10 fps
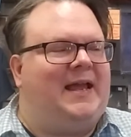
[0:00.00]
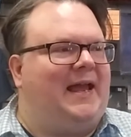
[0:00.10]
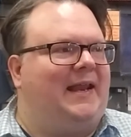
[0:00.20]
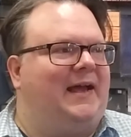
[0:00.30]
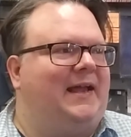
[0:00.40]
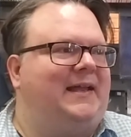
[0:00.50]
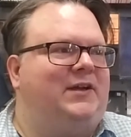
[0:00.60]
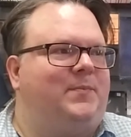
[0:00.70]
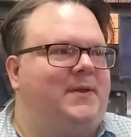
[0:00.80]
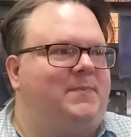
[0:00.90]
And I
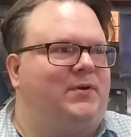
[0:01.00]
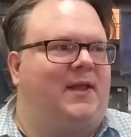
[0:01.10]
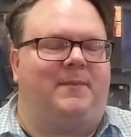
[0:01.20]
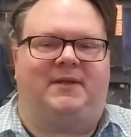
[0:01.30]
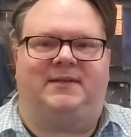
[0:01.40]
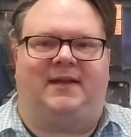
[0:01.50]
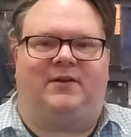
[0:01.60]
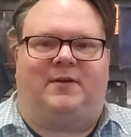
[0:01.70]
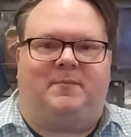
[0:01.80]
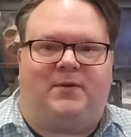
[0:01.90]
hear people coming down
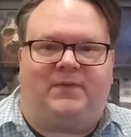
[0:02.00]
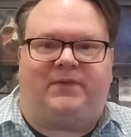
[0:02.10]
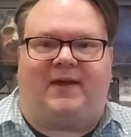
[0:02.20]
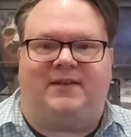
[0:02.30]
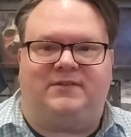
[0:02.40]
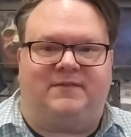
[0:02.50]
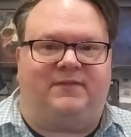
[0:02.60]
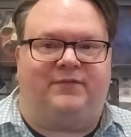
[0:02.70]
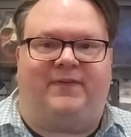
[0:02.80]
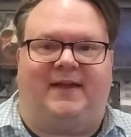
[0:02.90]
on both sides of
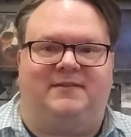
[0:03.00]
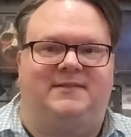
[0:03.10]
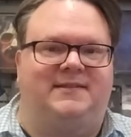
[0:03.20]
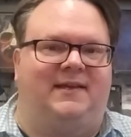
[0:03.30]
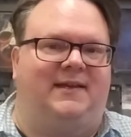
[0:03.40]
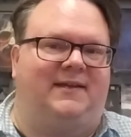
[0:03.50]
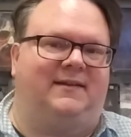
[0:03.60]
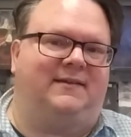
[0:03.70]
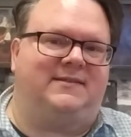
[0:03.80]
the fence saying,